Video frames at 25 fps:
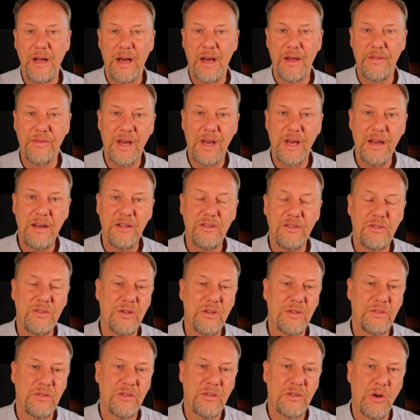and that is
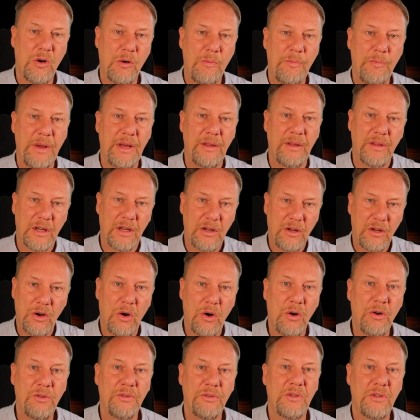just copying the
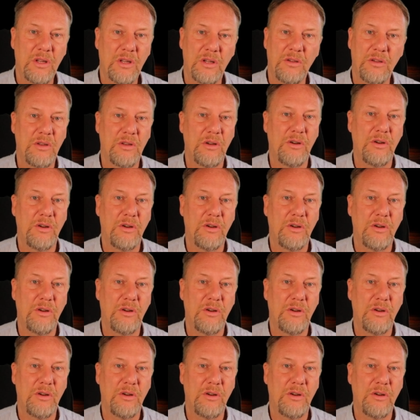content